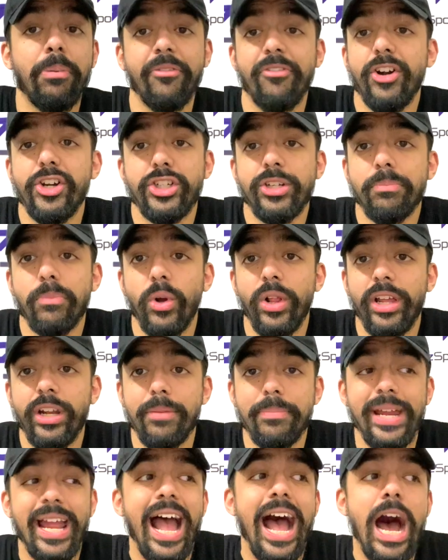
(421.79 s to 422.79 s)
prefer Jim Boylen
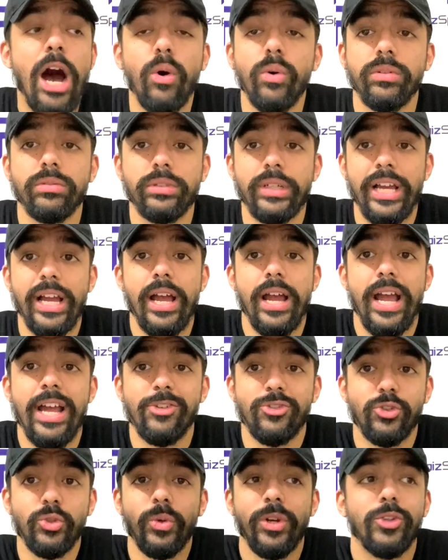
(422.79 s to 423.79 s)
to be out
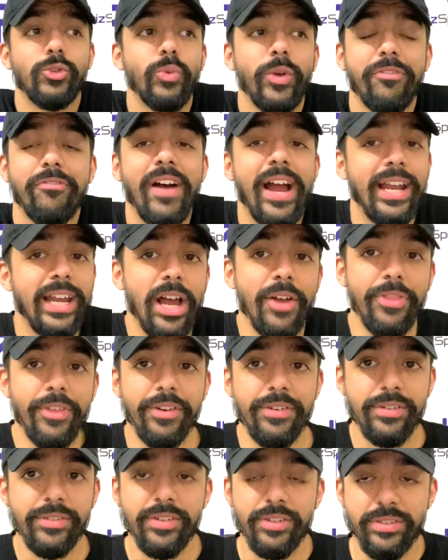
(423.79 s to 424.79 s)
as soon as we find out
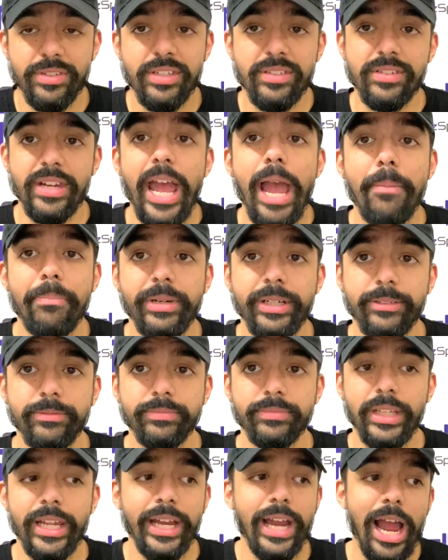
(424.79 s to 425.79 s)
that there's their season happening.
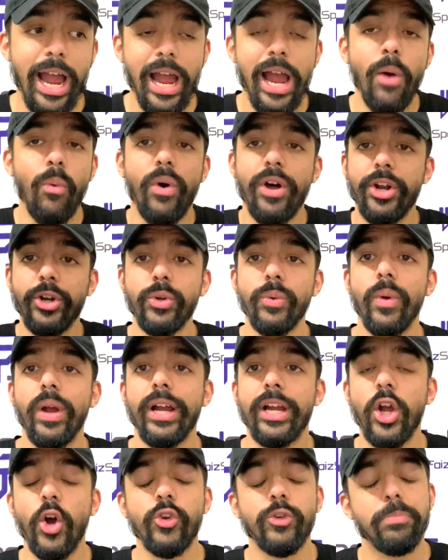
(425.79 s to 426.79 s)
Like, I want a new
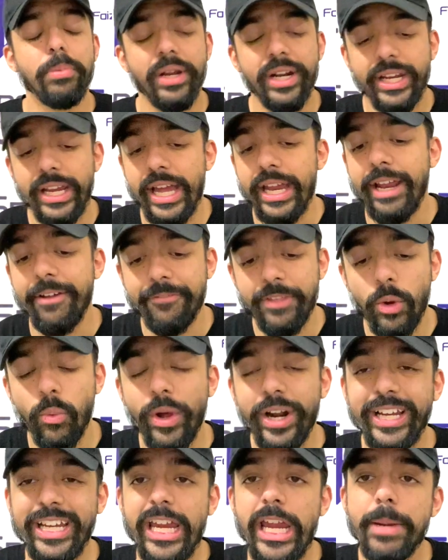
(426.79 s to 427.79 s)
head coach. But again, if they
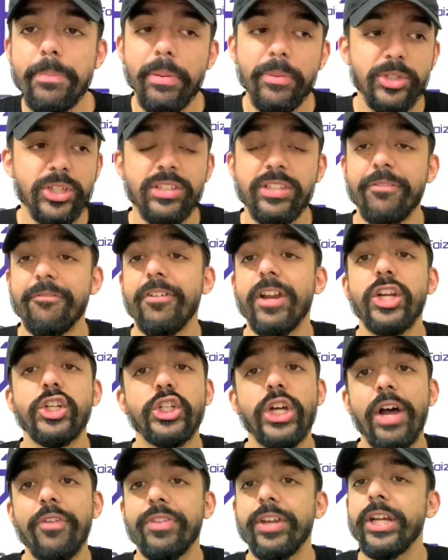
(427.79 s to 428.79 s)
want to keep him just to
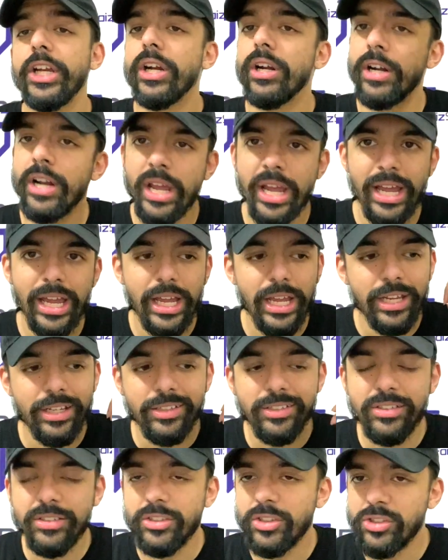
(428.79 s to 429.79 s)
finish out the year,
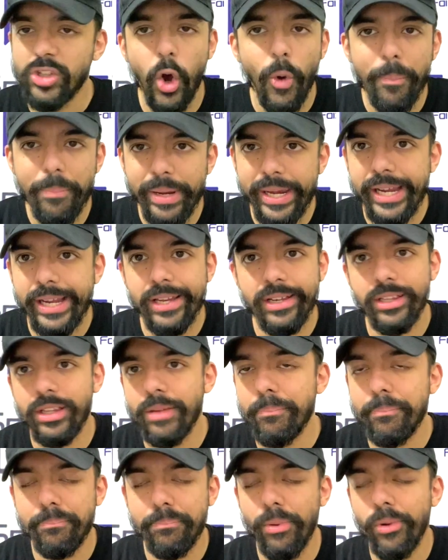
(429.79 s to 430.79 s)
so be it. The
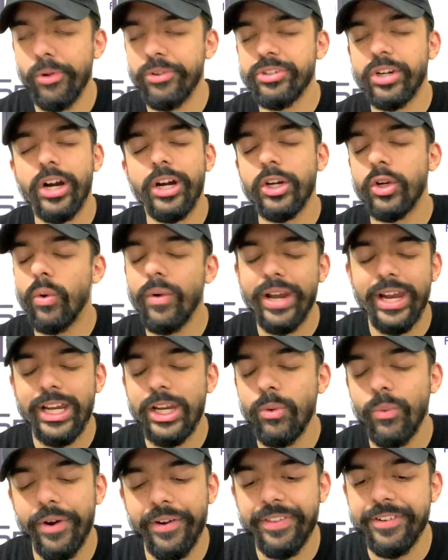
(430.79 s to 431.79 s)
Bulls aren't going
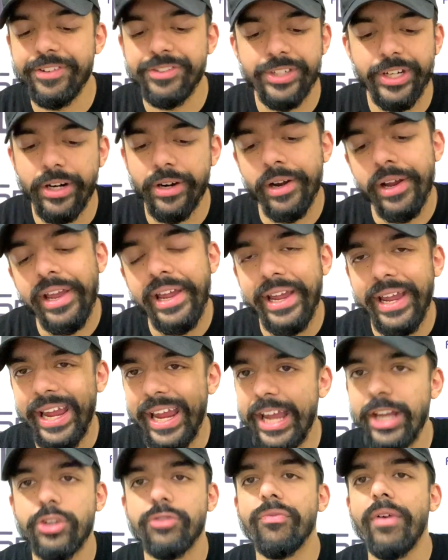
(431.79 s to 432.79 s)
anywhere this year.
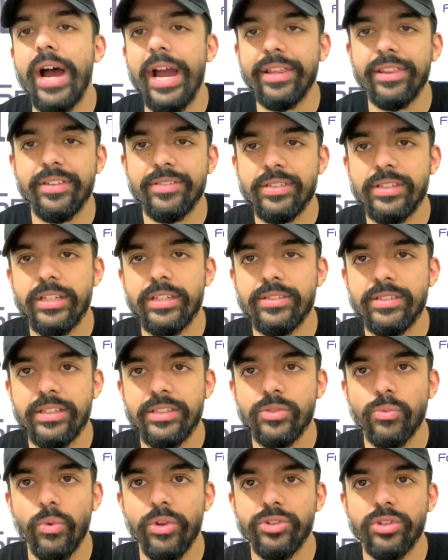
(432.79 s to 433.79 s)
It's fine. The
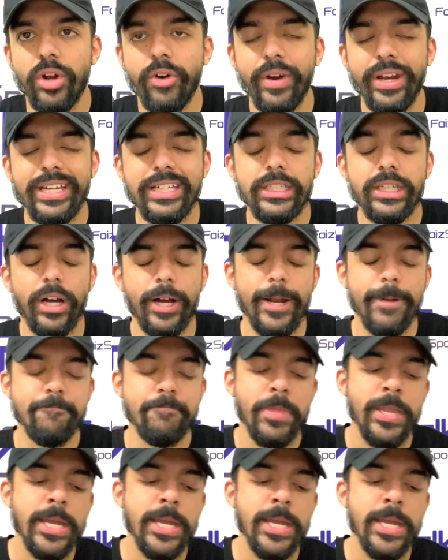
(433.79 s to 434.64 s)
season was already done.